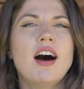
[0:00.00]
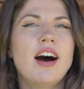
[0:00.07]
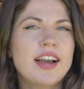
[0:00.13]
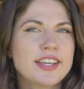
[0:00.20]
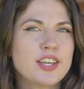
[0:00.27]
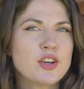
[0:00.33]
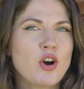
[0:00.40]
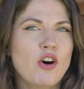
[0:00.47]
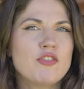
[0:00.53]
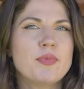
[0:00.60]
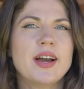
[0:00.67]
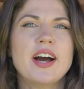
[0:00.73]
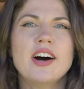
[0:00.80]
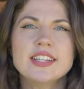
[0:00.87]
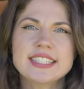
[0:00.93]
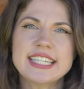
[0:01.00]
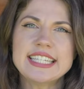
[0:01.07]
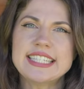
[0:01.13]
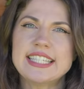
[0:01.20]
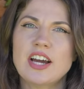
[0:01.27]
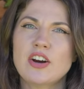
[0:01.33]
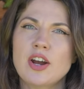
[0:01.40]
I kick off by
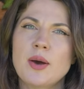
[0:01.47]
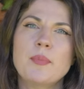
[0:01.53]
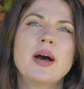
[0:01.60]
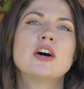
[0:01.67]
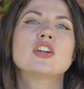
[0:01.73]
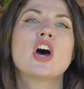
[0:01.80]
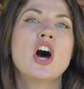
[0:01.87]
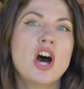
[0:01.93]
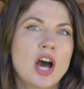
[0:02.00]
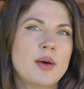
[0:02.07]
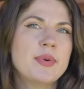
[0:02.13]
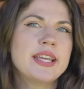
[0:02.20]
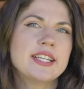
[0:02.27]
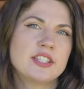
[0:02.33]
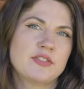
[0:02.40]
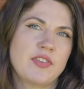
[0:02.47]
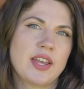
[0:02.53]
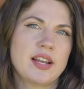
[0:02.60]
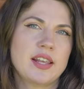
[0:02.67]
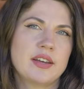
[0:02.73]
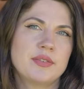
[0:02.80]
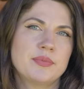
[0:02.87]
asking Sarah about her biggest
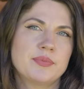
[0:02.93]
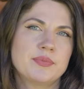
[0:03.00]
failure.